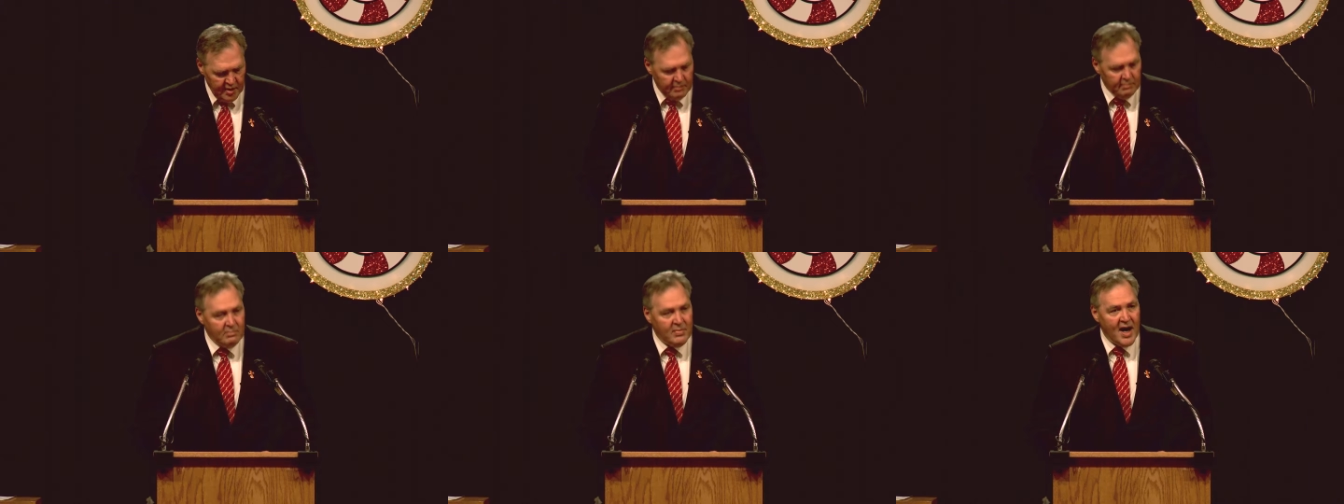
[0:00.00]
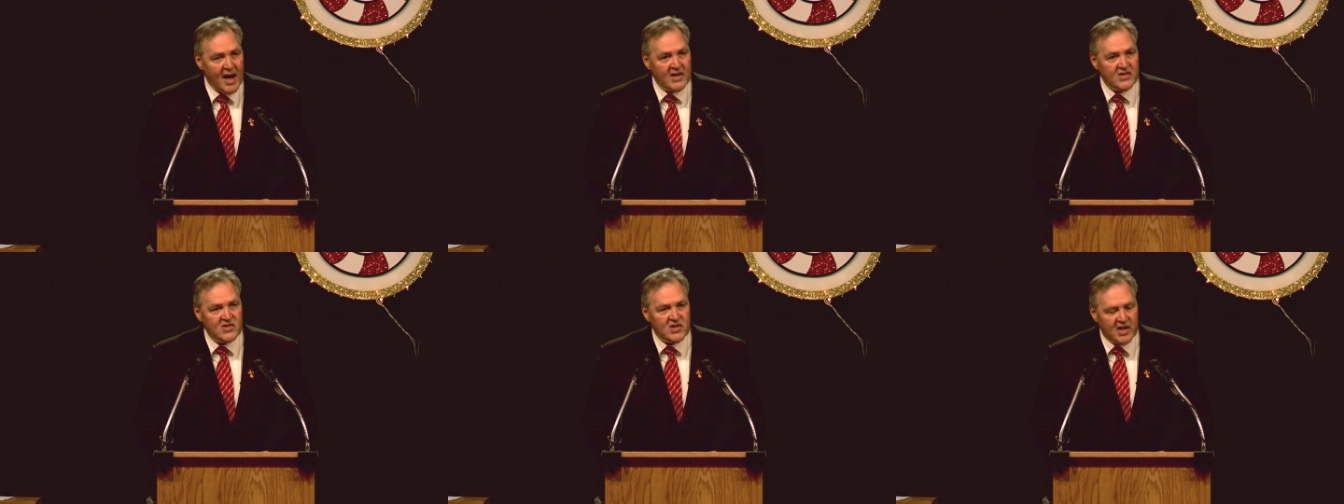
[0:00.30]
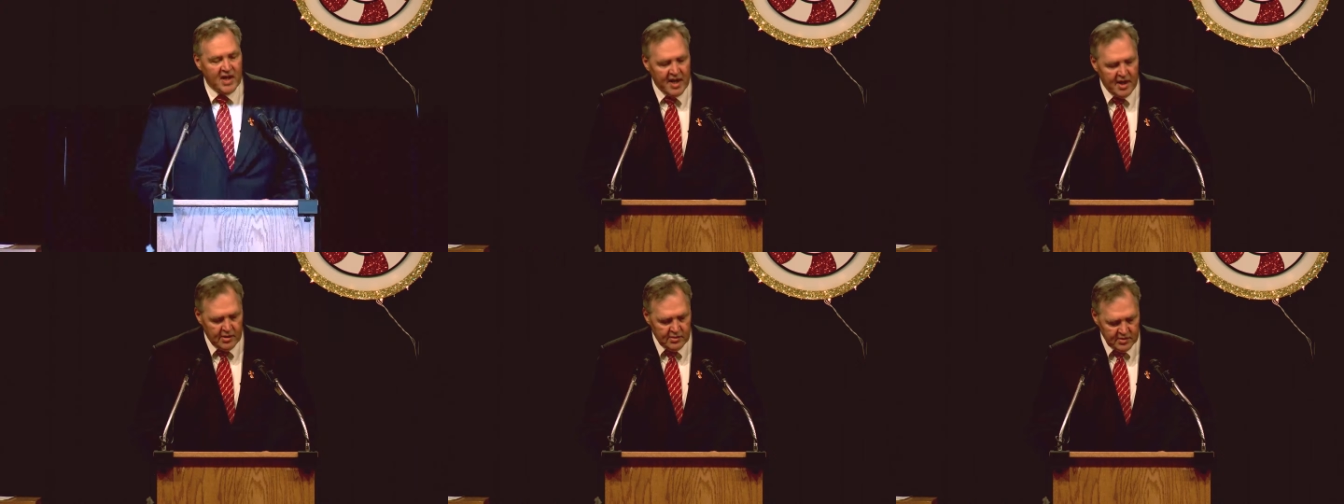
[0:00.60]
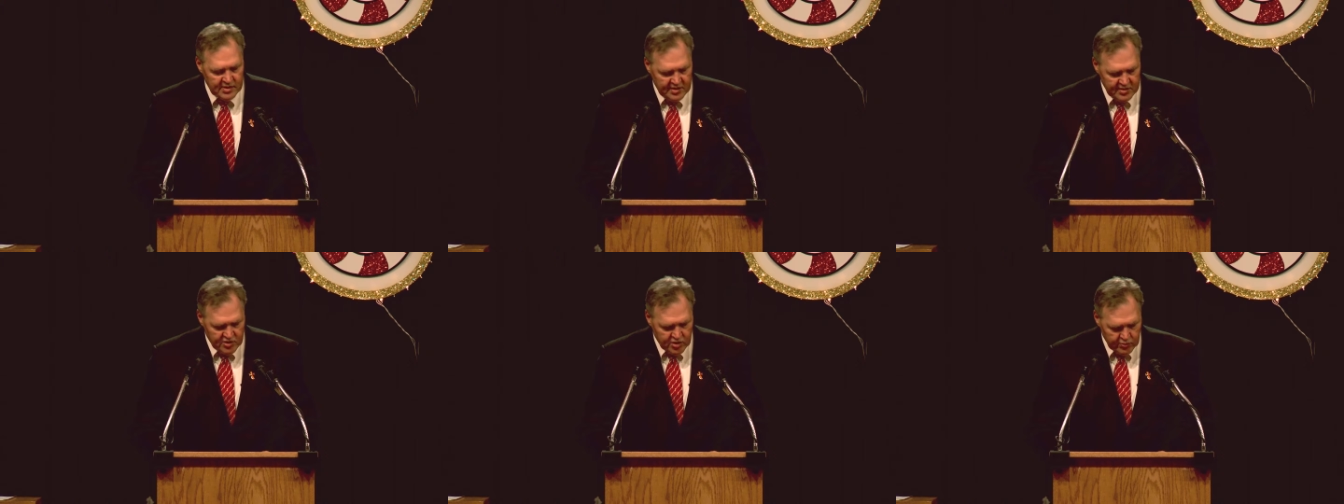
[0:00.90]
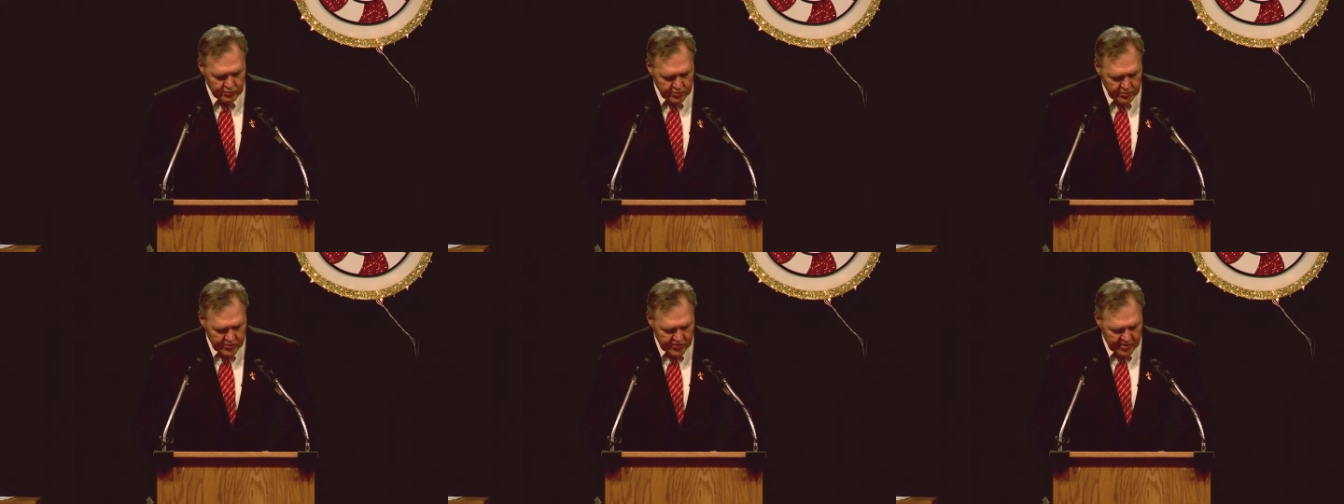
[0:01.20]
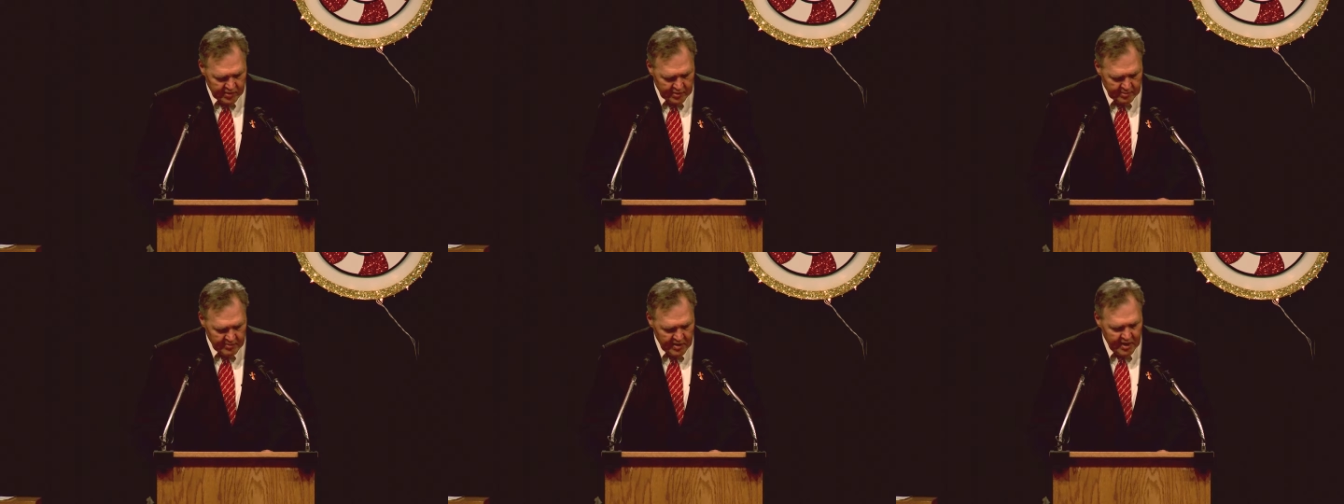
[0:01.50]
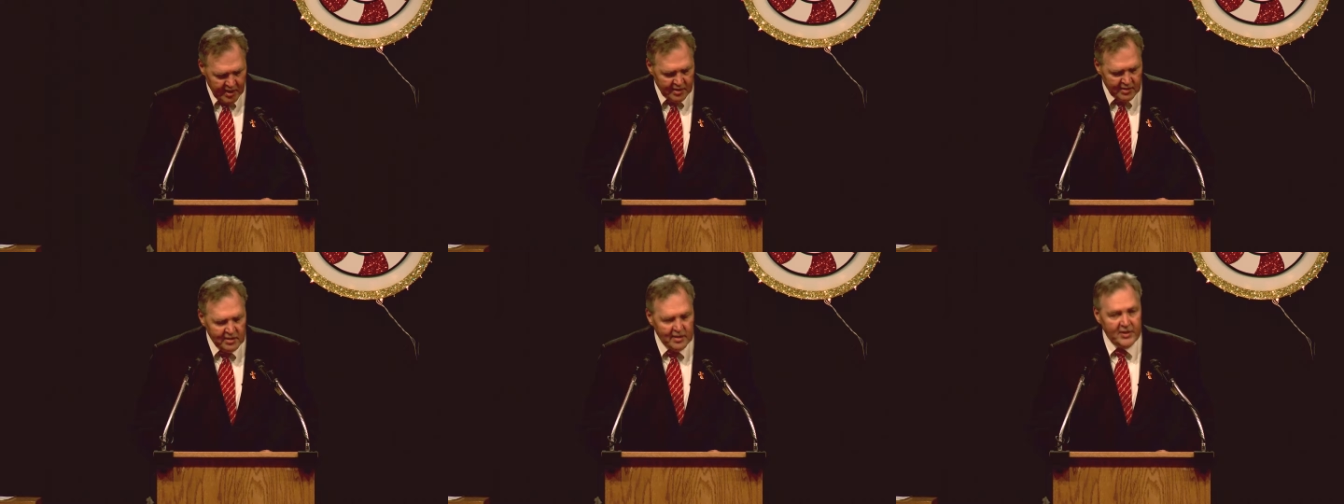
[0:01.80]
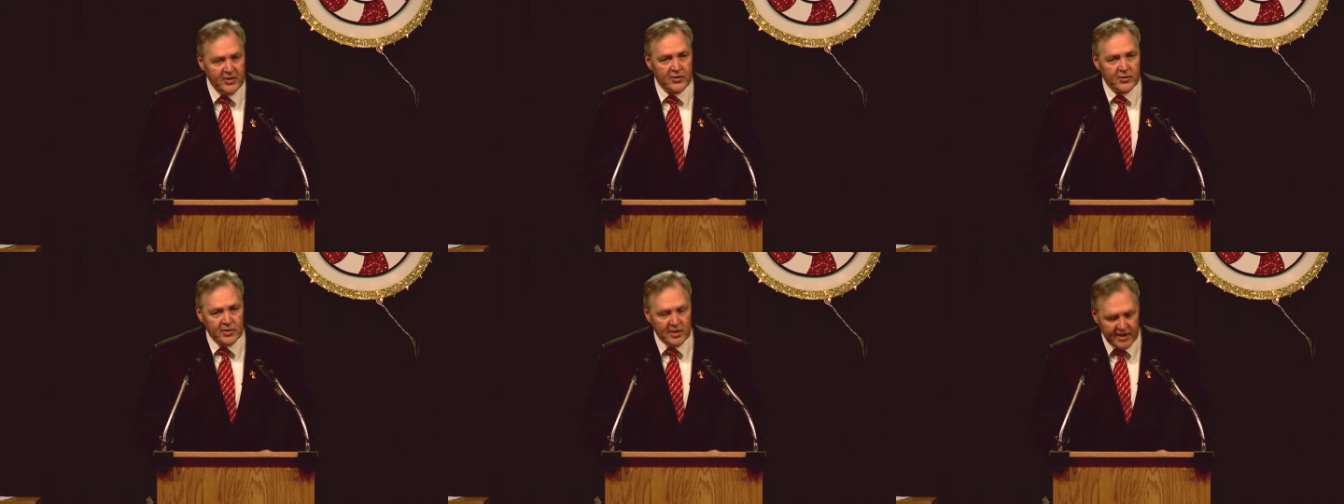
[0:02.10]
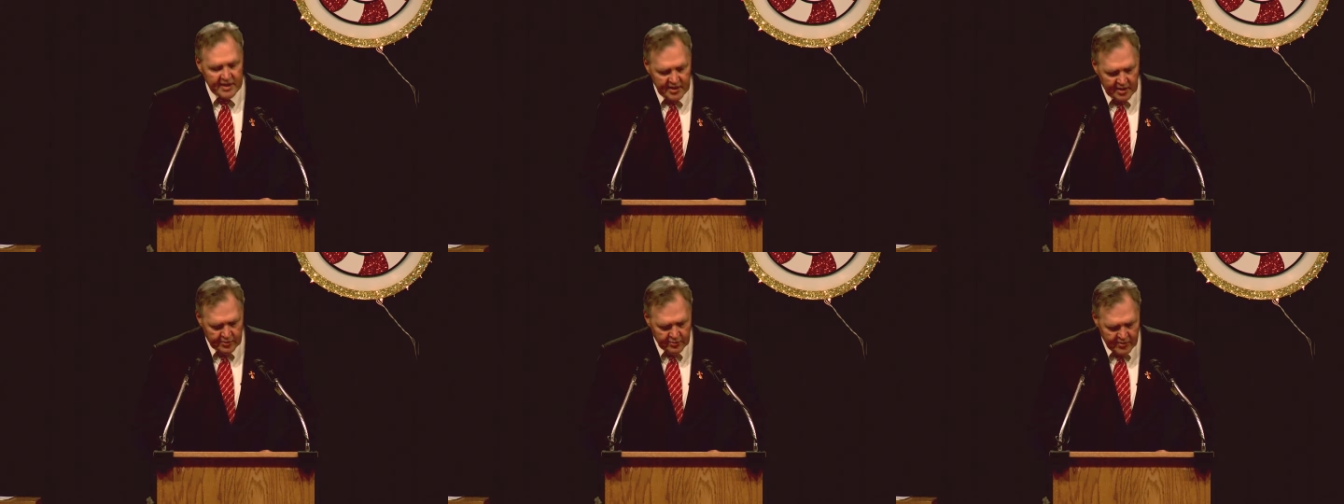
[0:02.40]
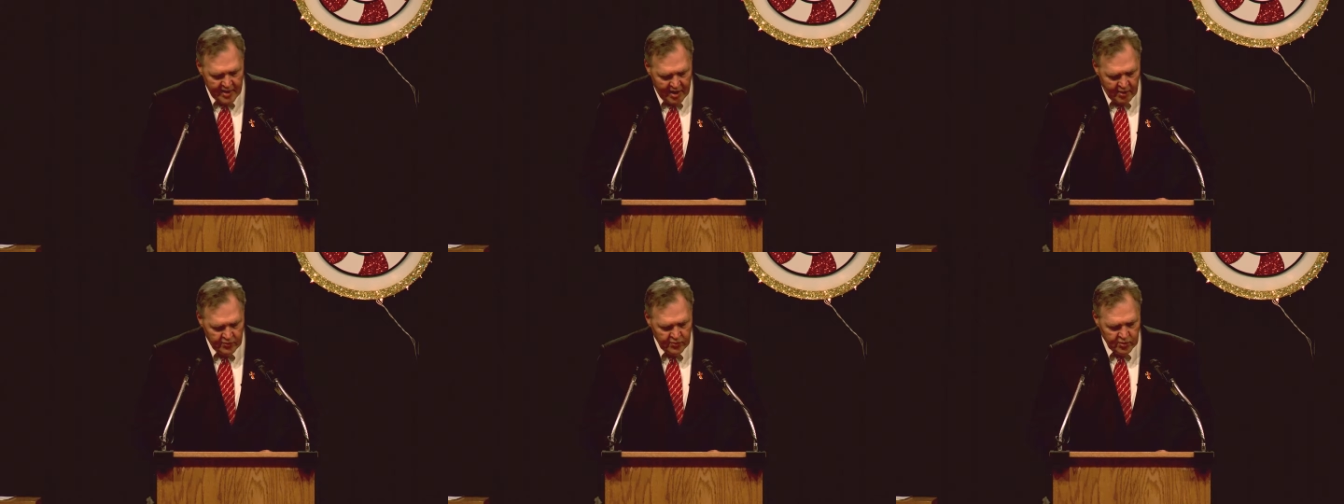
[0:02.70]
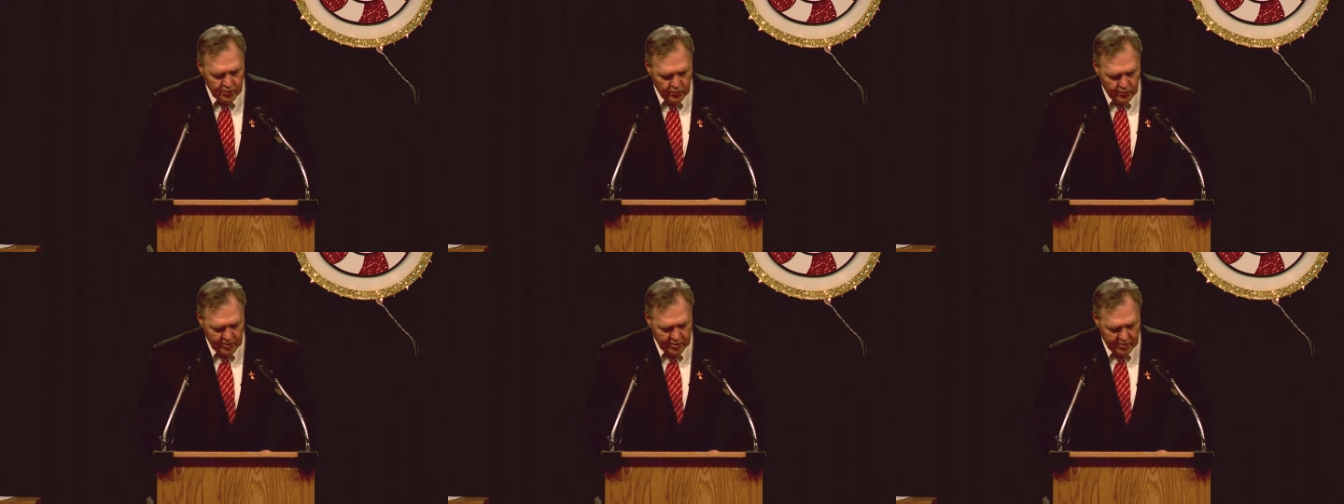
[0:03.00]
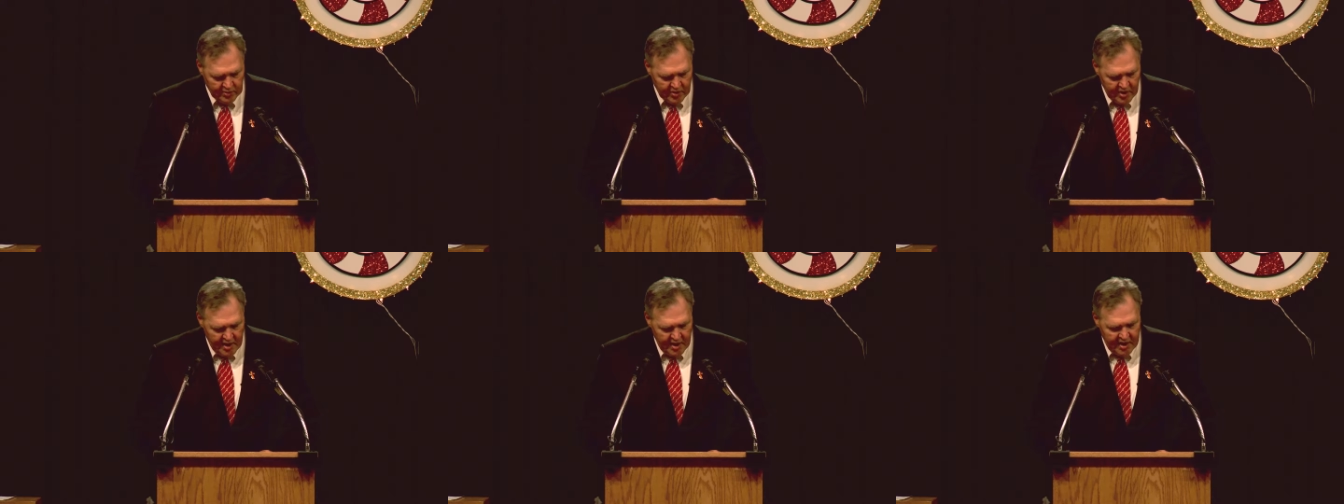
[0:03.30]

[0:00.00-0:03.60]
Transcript: Moscow to Jerusalem, literally around the world,